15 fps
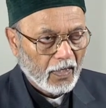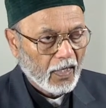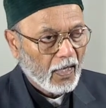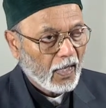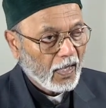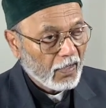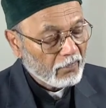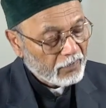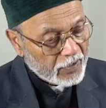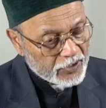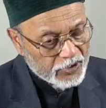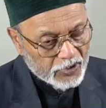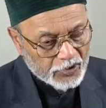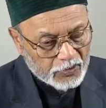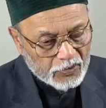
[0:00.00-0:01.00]
and
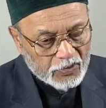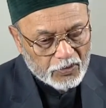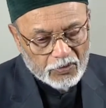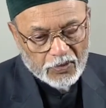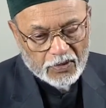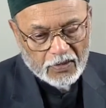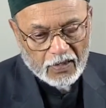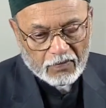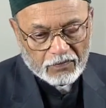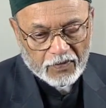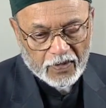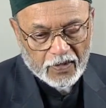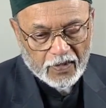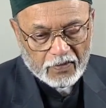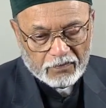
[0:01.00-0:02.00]
rescued North
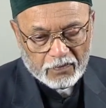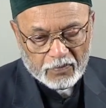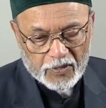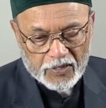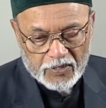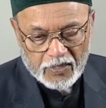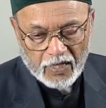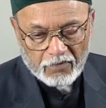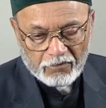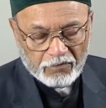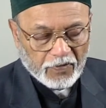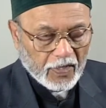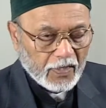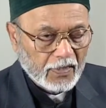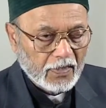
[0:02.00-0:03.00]
Africa from the same
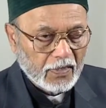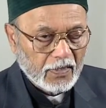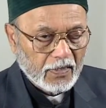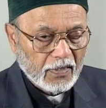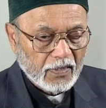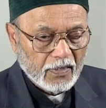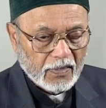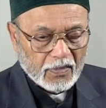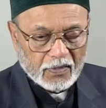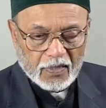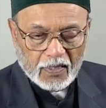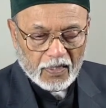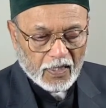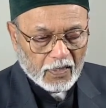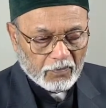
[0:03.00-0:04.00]
fate
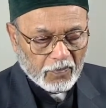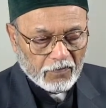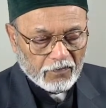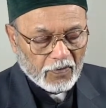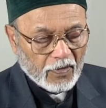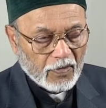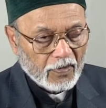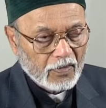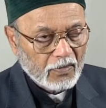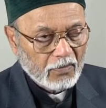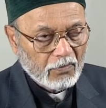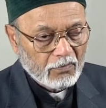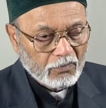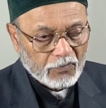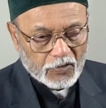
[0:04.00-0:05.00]
that had befallen
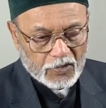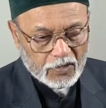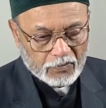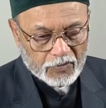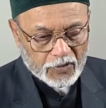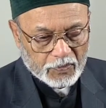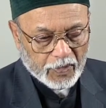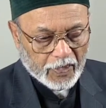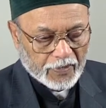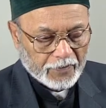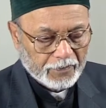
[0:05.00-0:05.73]
Muslim Spain.